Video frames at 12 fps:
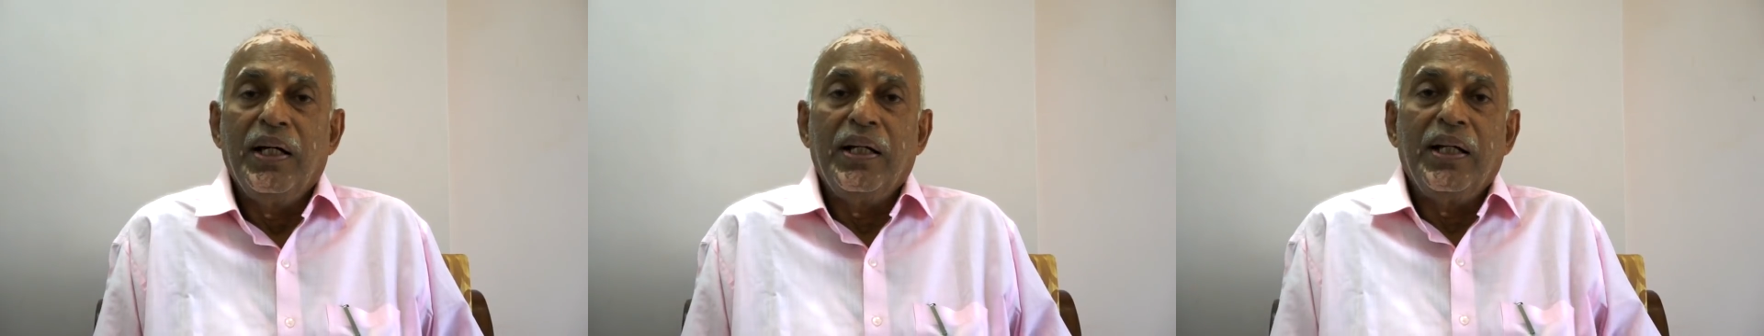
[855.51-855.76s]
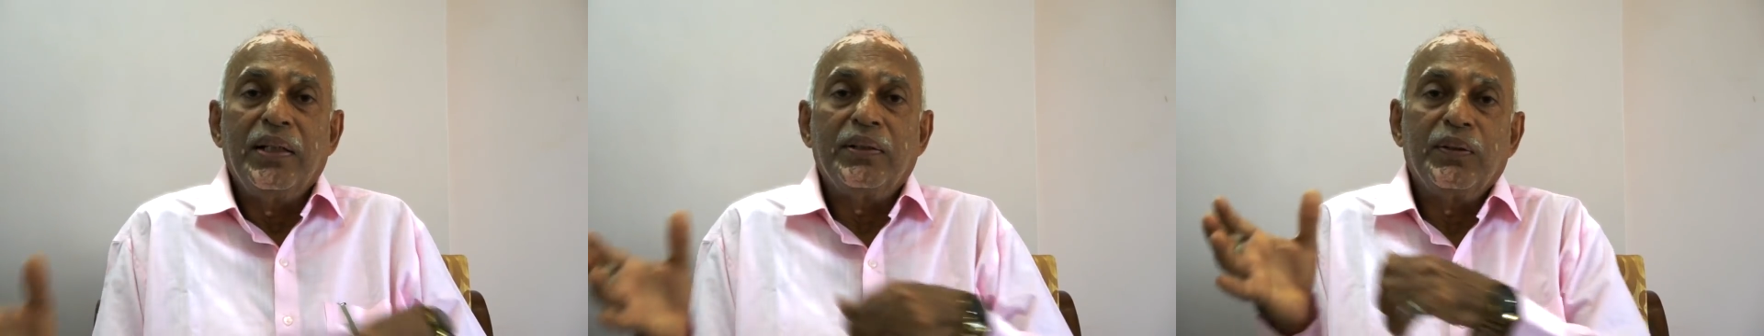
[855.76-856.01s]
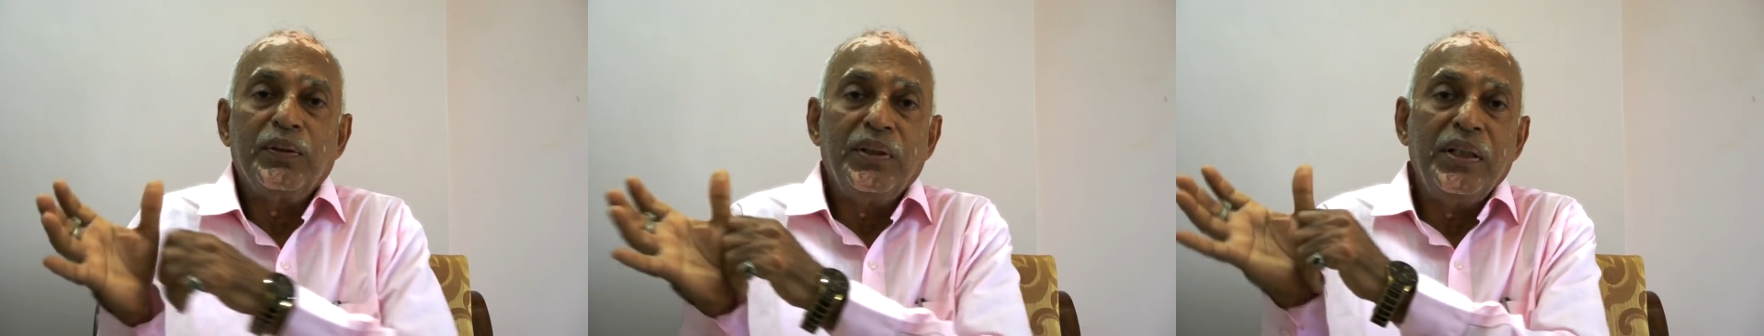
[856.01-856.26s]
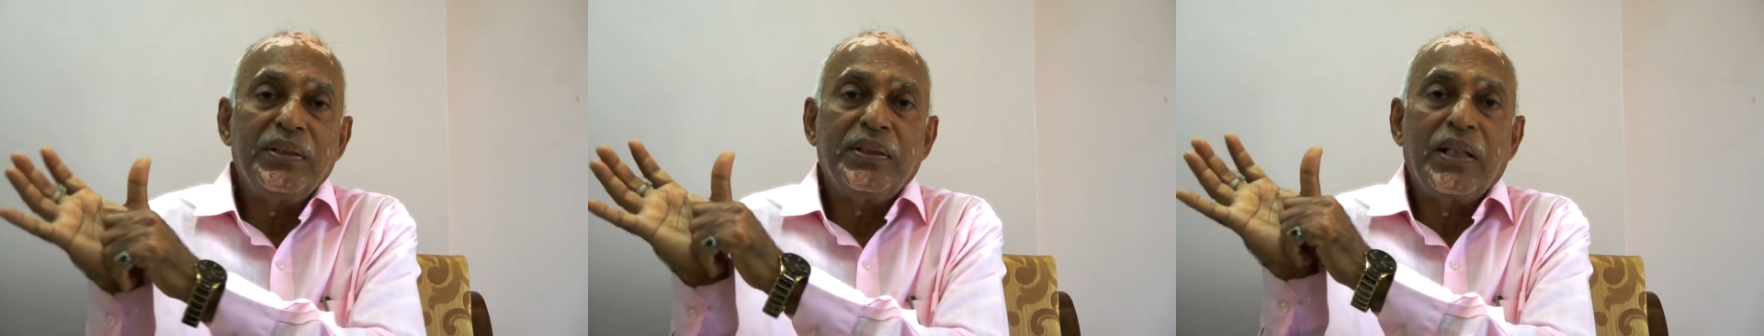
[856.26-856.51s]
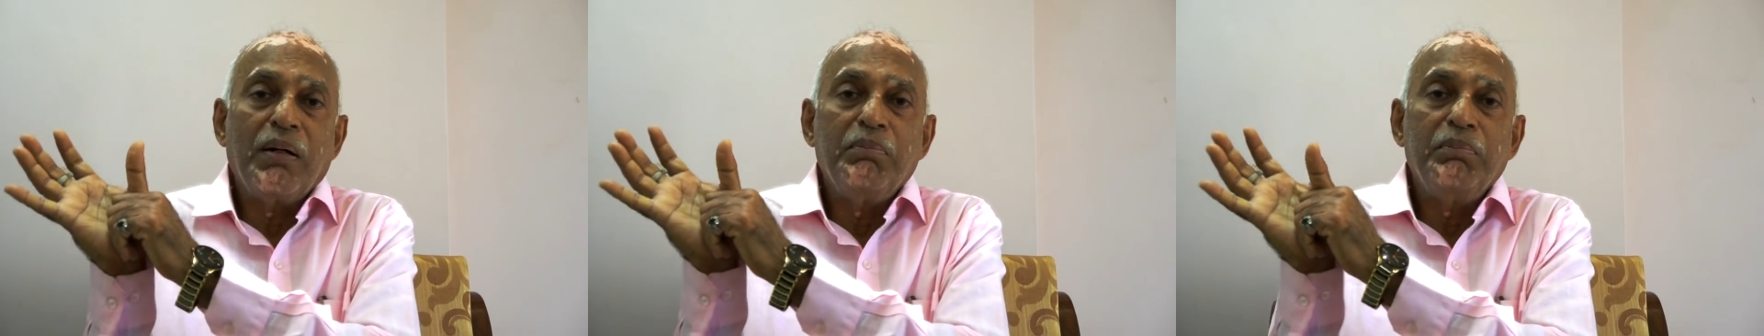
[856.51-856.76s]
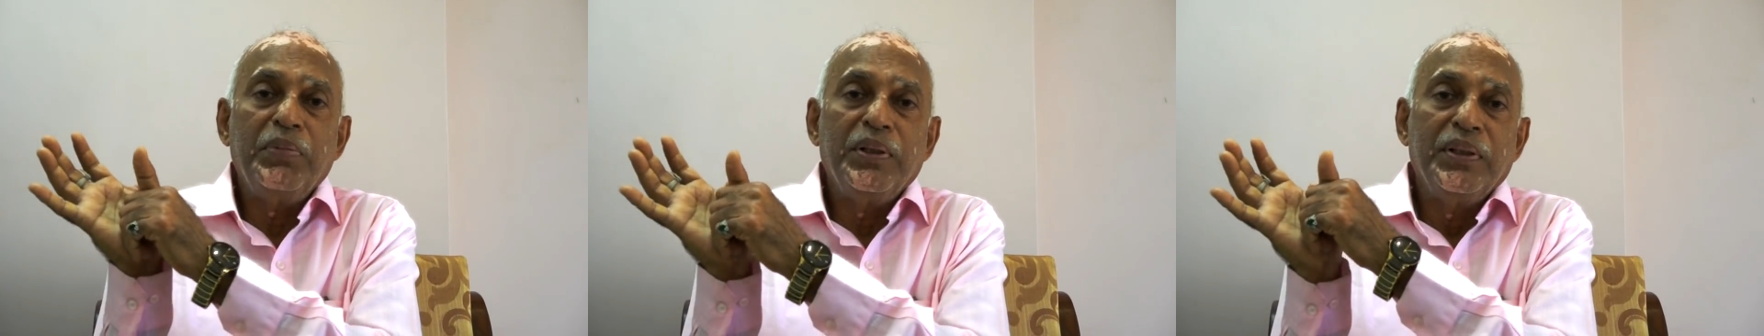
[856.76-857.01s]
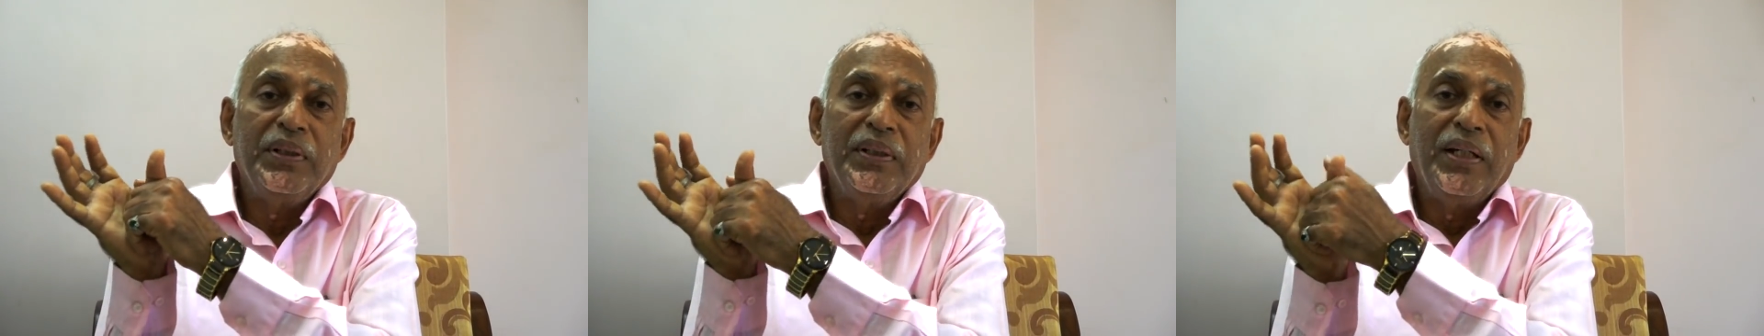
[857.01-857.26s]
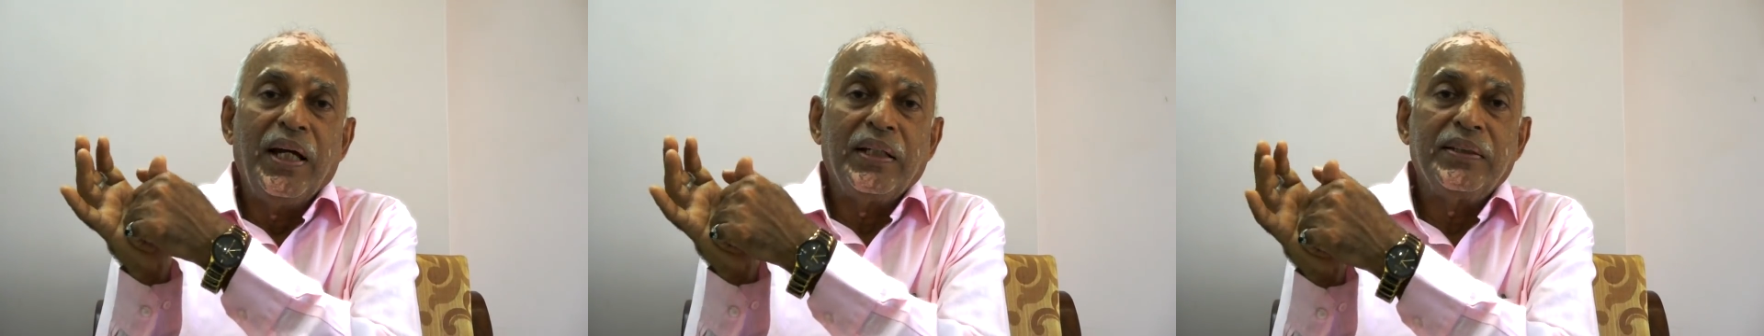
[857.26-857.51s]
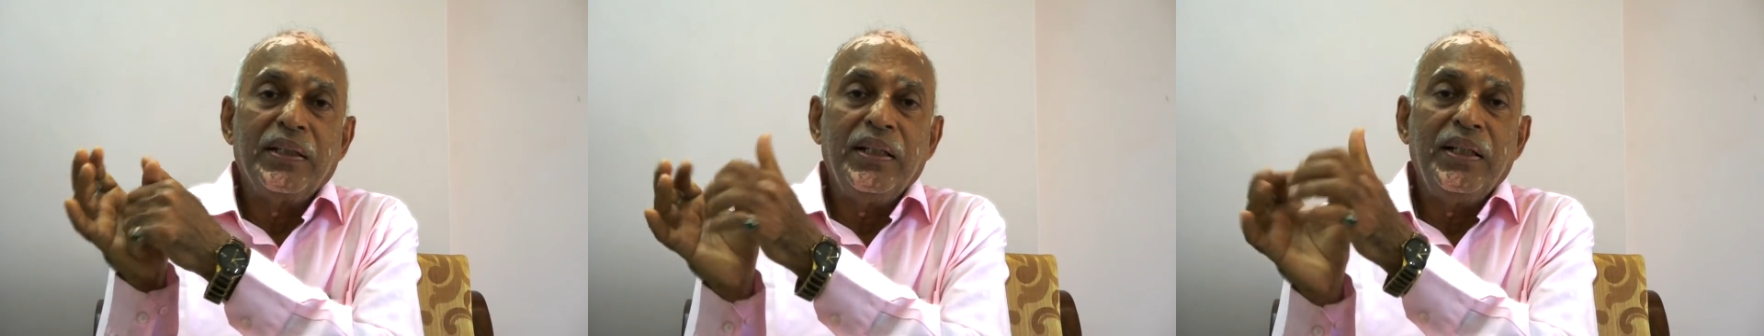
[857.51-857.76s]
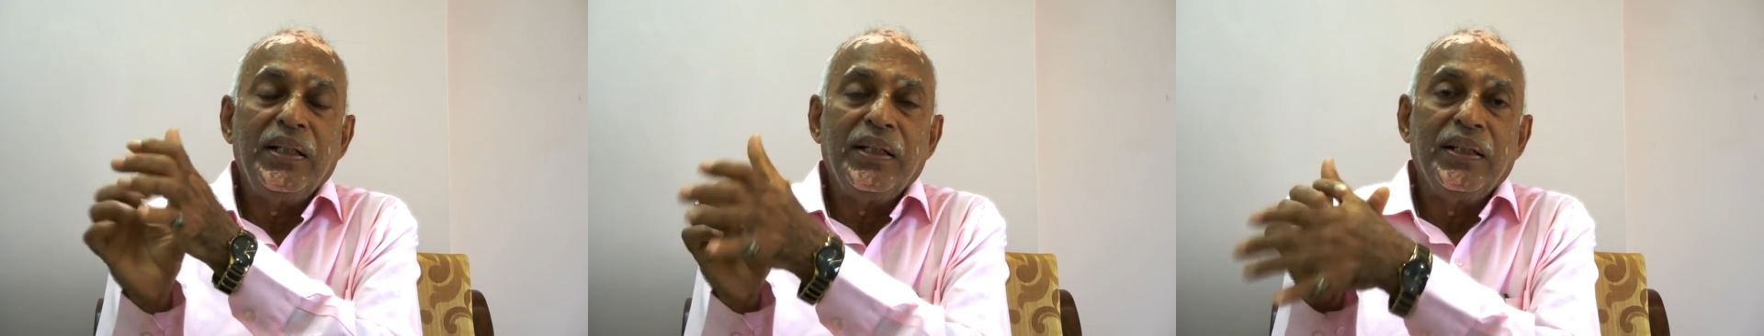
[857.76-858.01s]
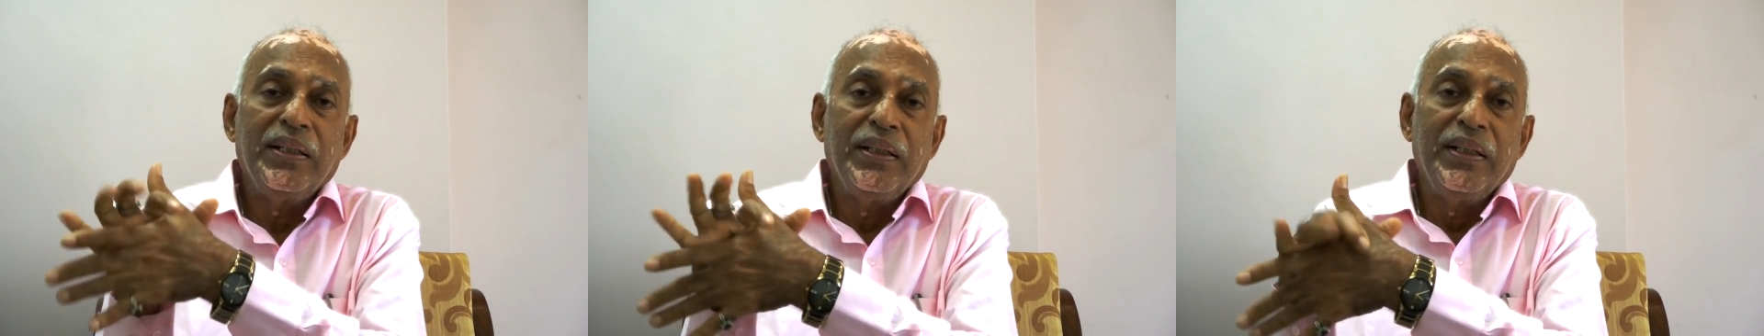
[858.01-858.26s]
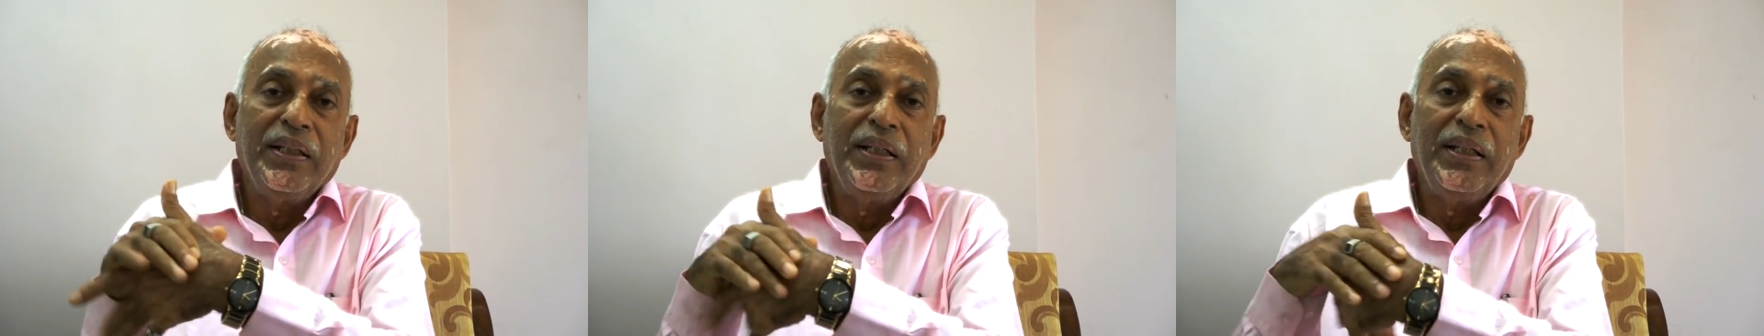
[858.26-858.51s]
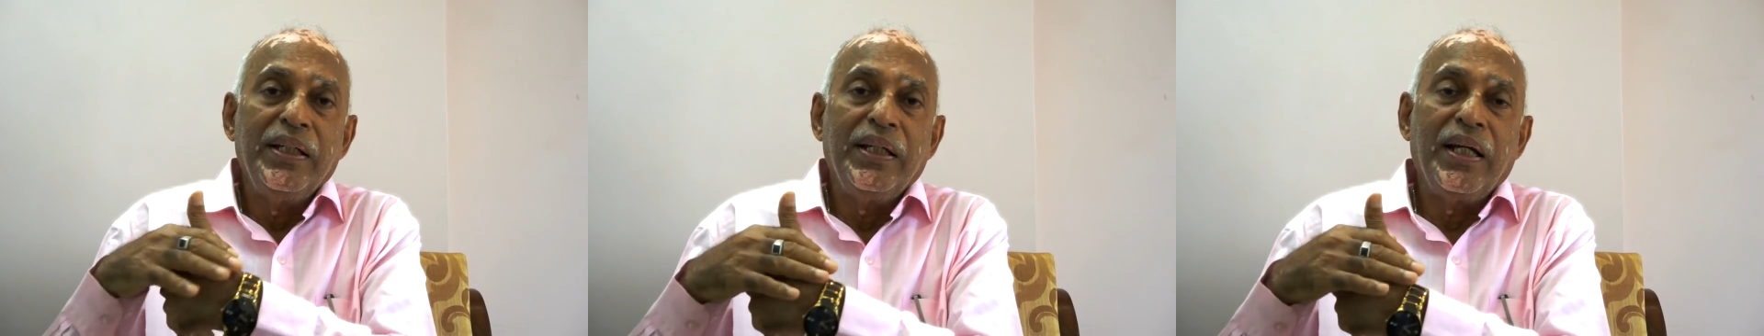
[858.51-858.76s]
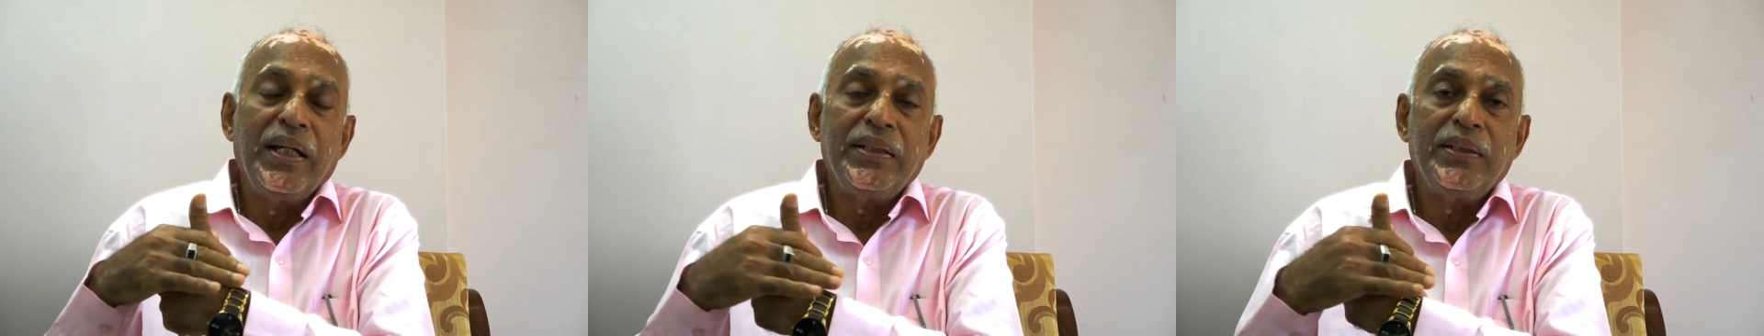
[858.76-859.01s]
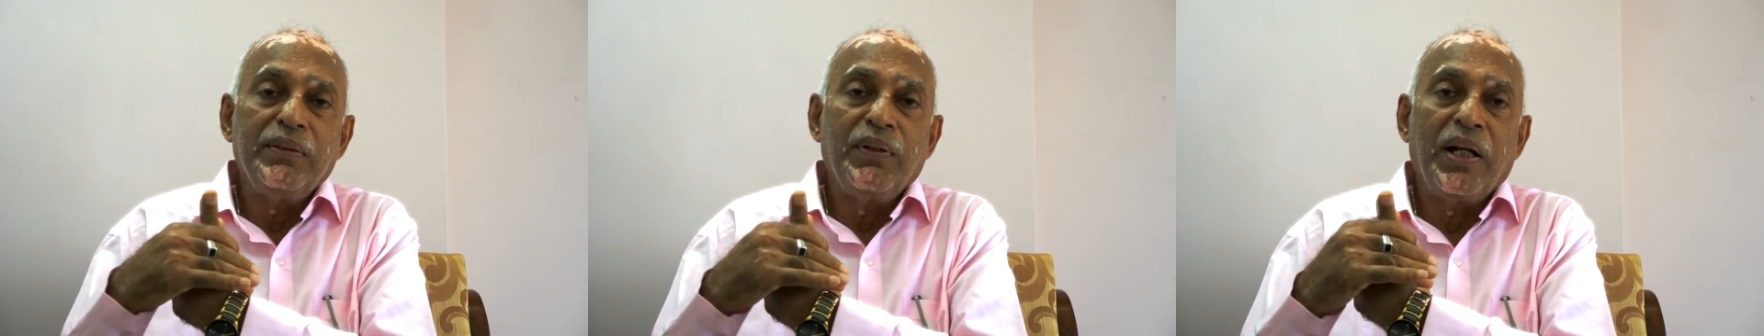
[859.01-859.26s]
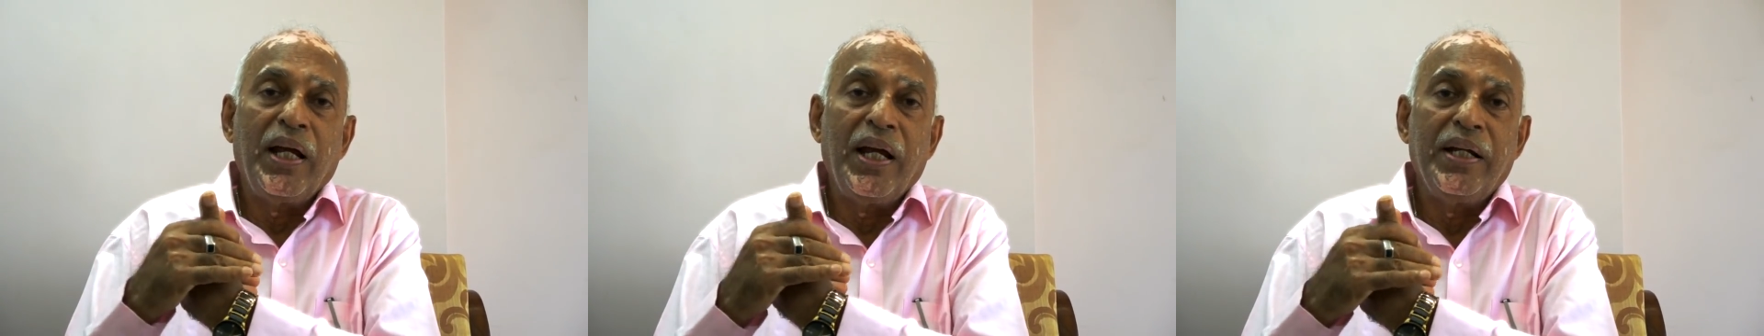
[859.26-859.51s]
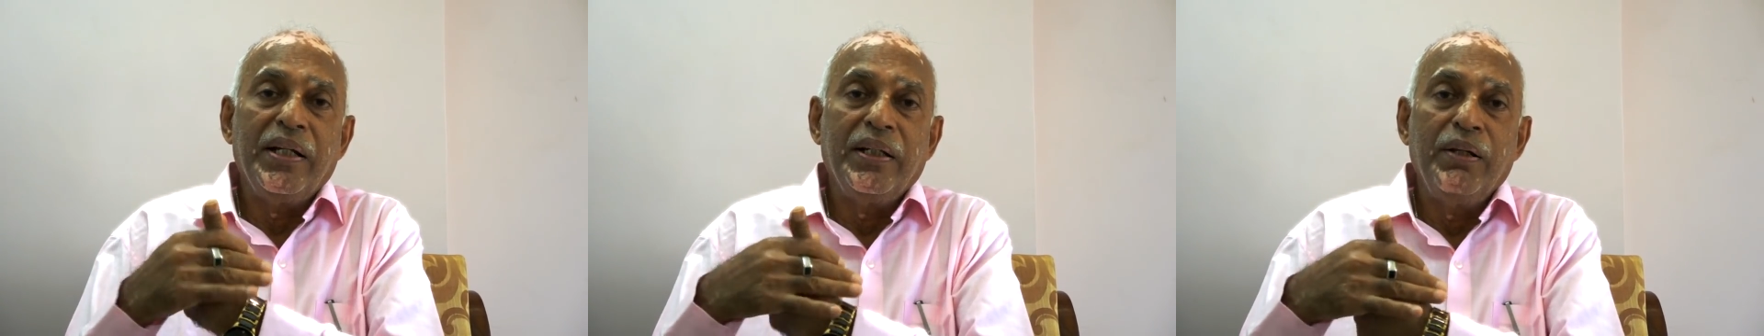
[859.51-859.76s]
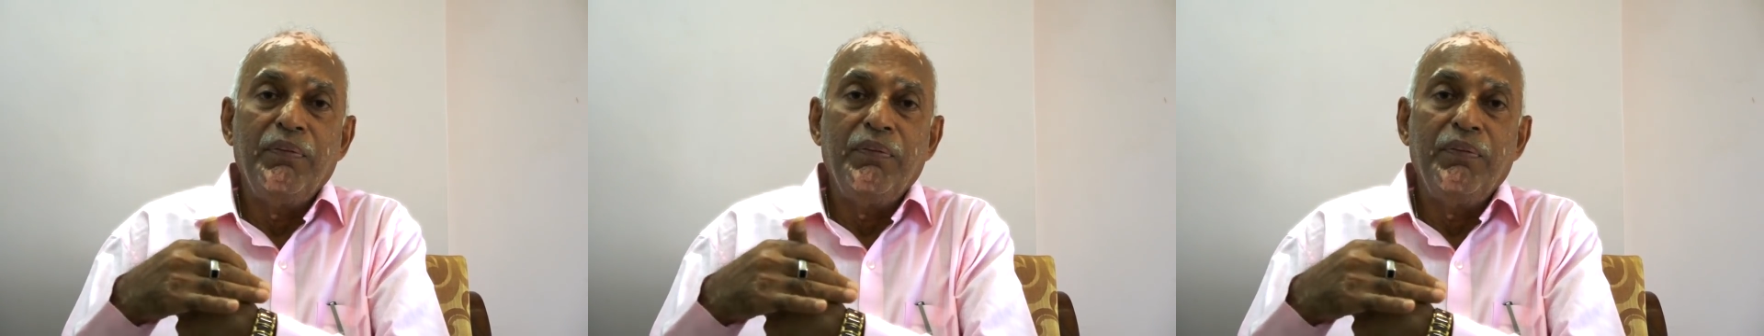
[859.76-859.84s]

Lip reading: And also this thumb actually indicates your head.